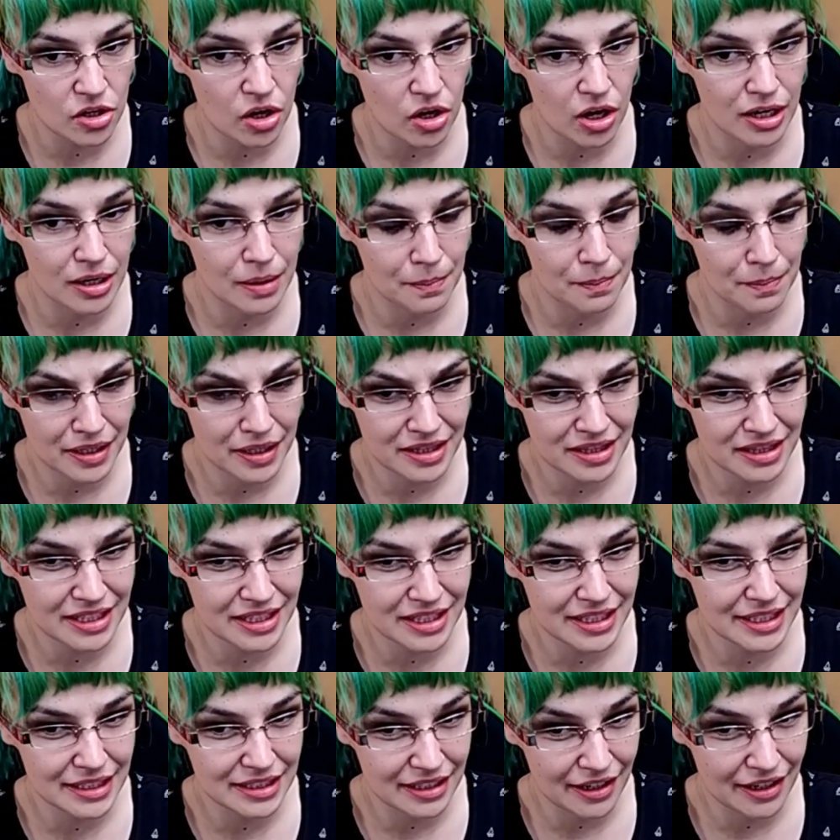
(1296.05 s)
on a
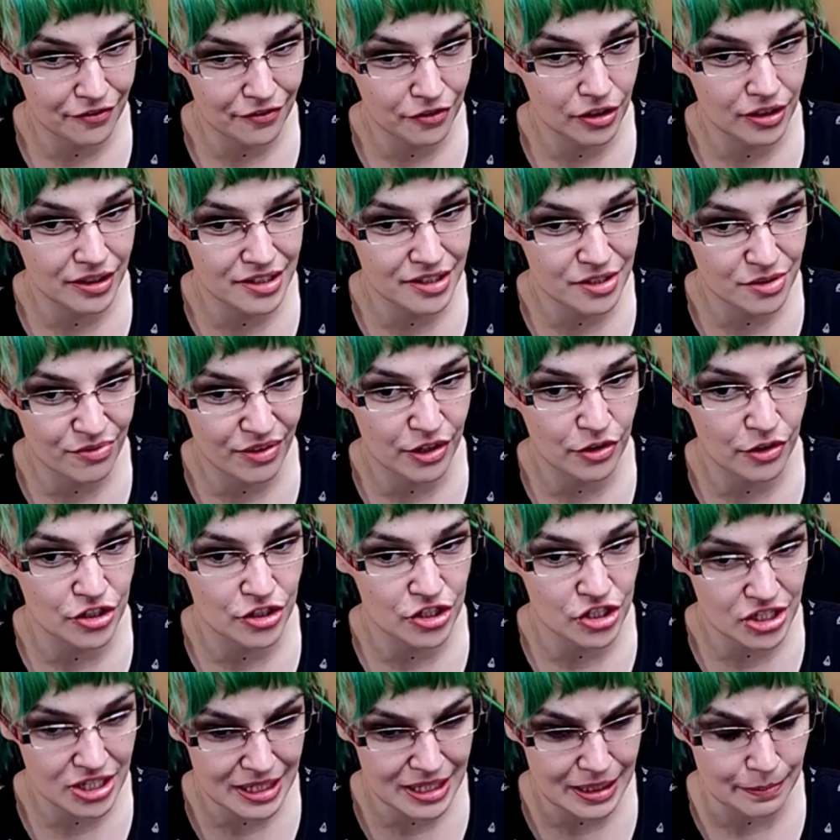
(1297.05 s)
monthly level is very
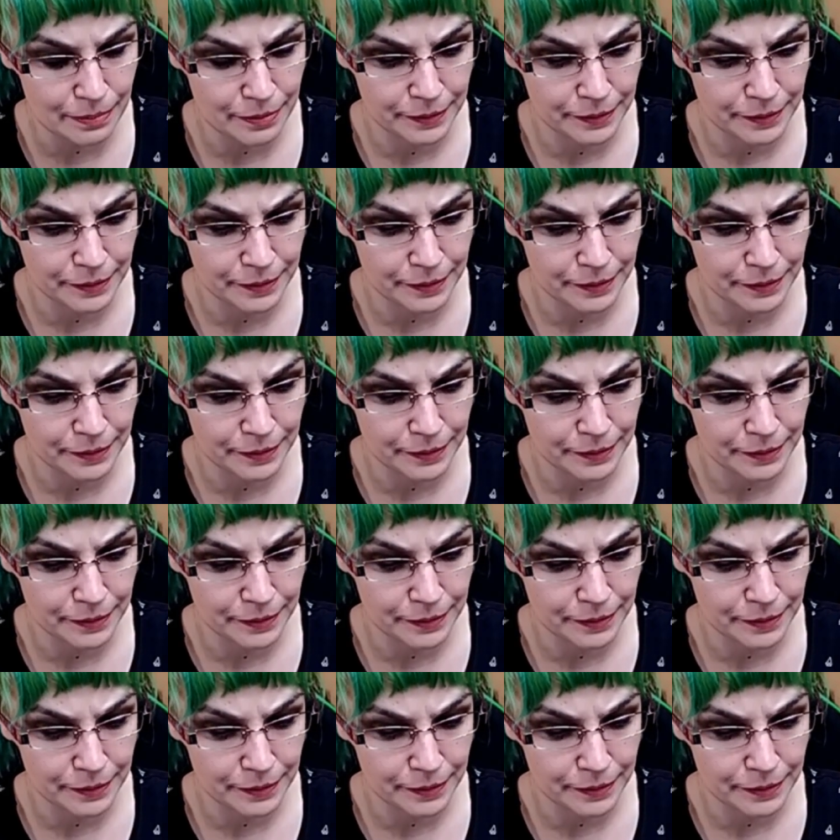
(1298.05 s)
cheap.